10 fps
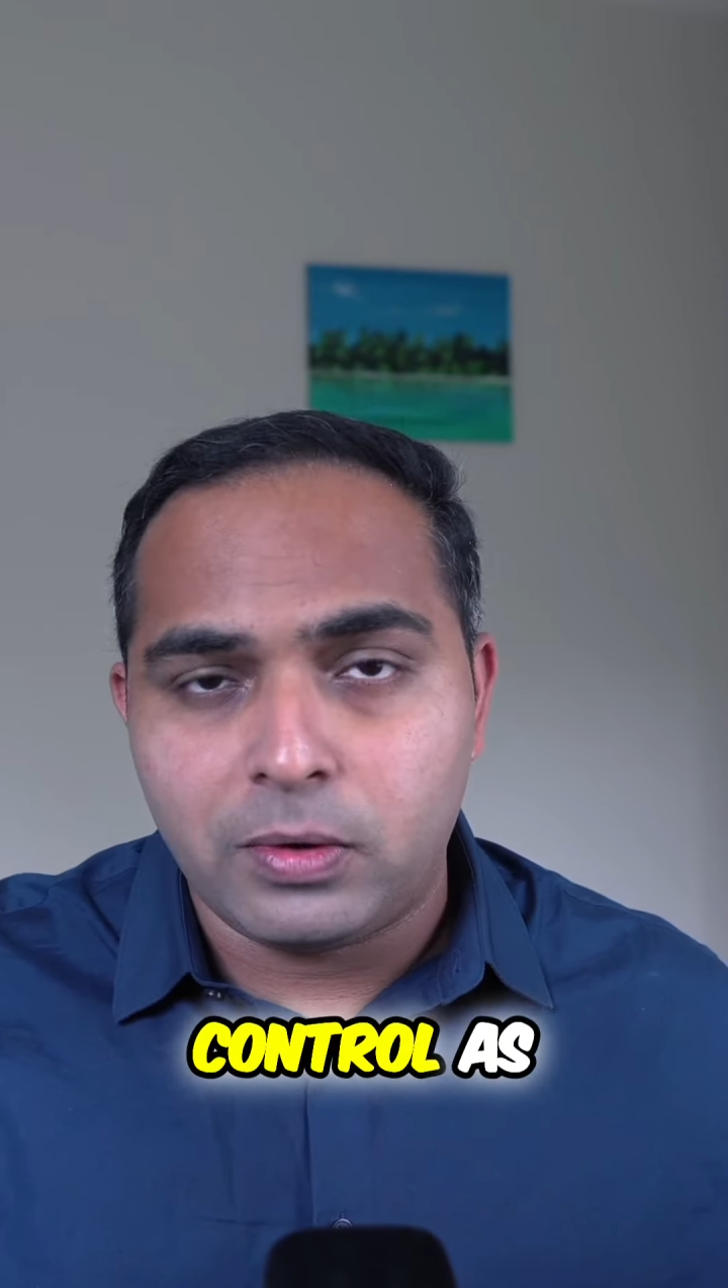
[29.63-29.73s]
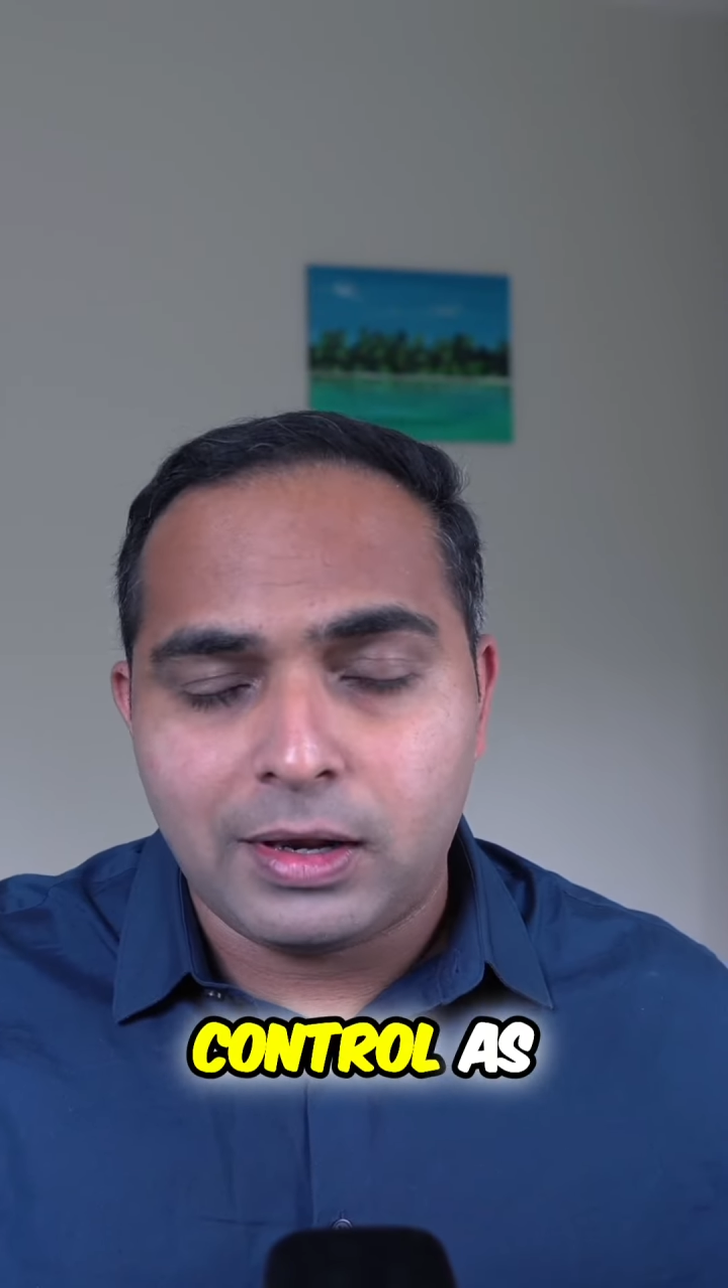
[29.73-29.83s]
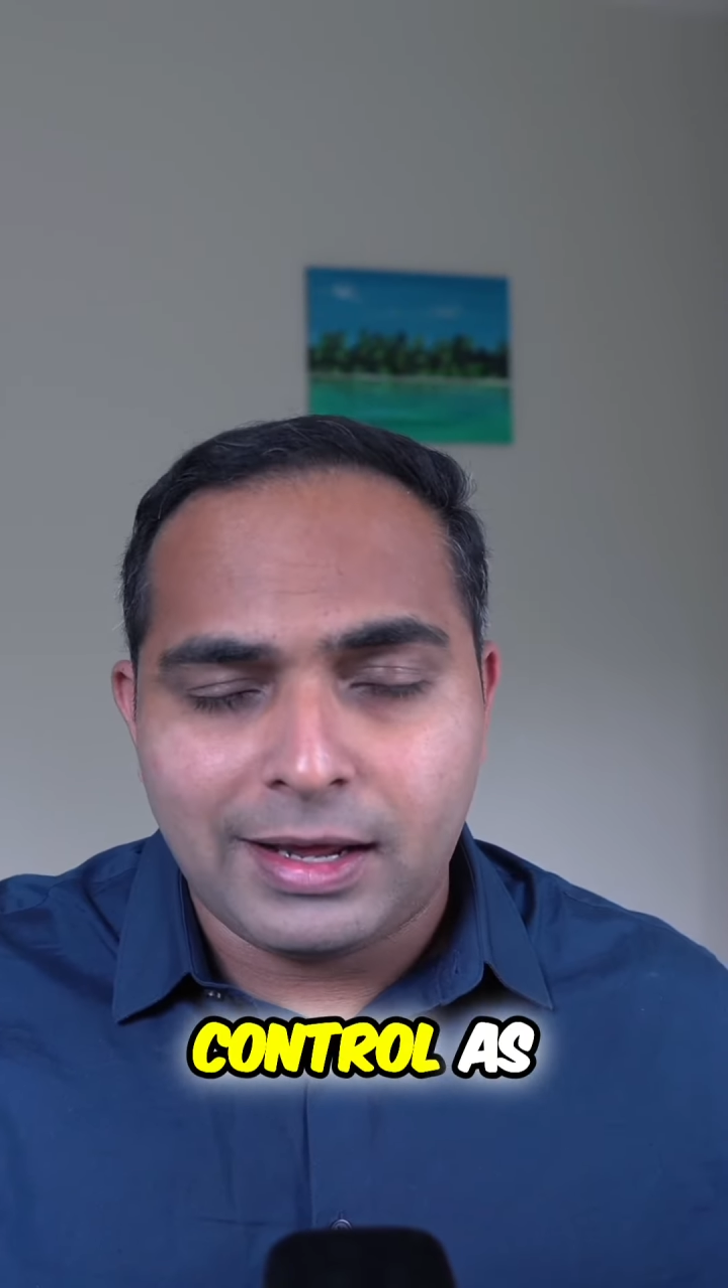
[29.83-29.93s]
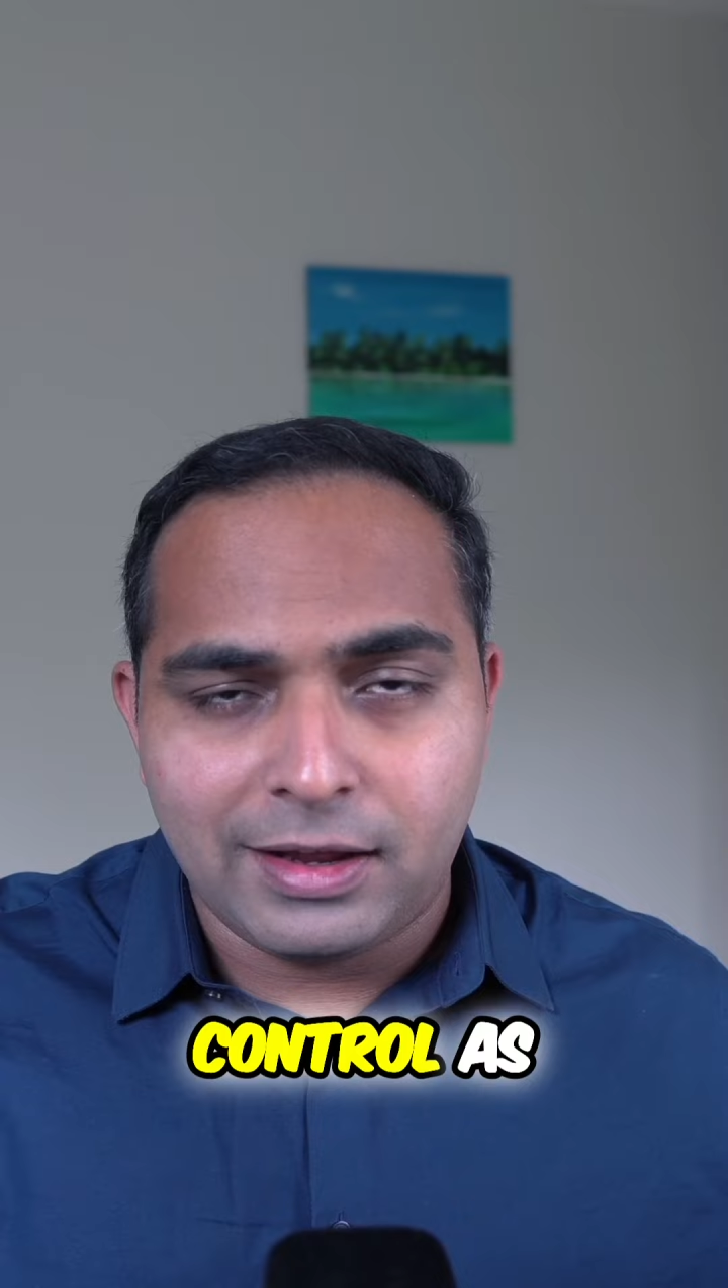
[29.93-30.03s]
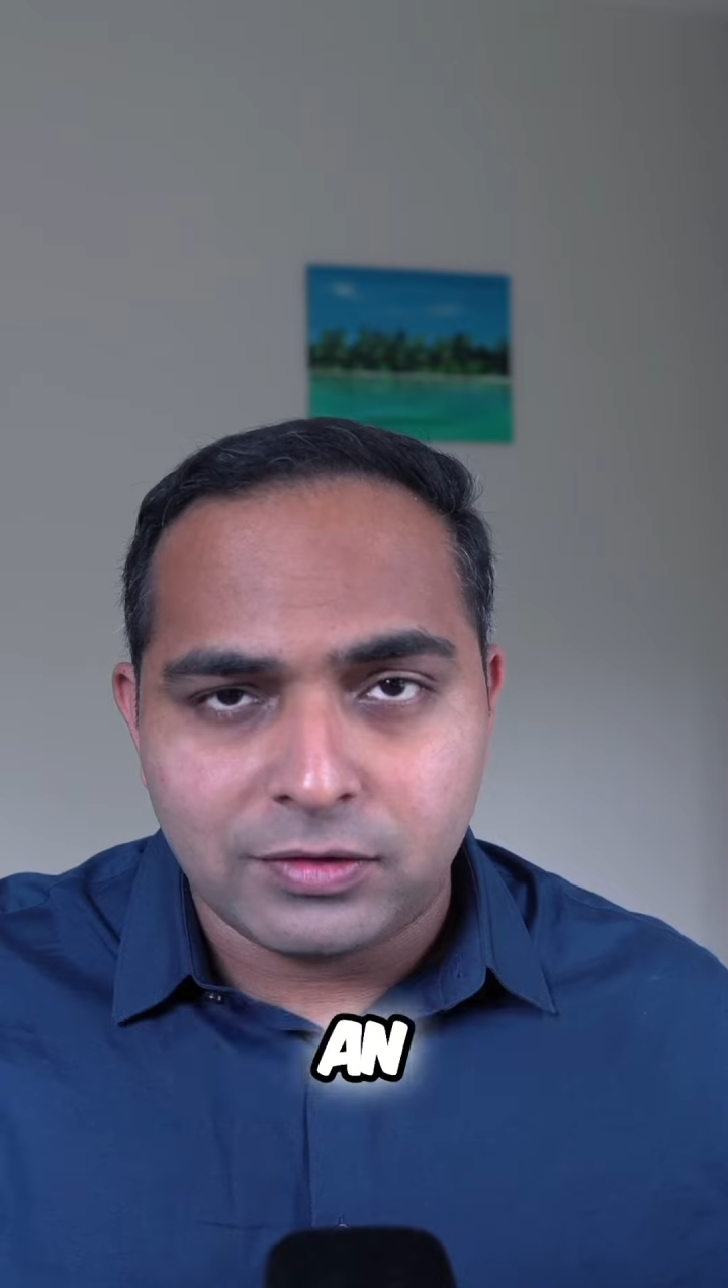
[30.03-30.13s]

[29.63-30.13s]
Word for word: as an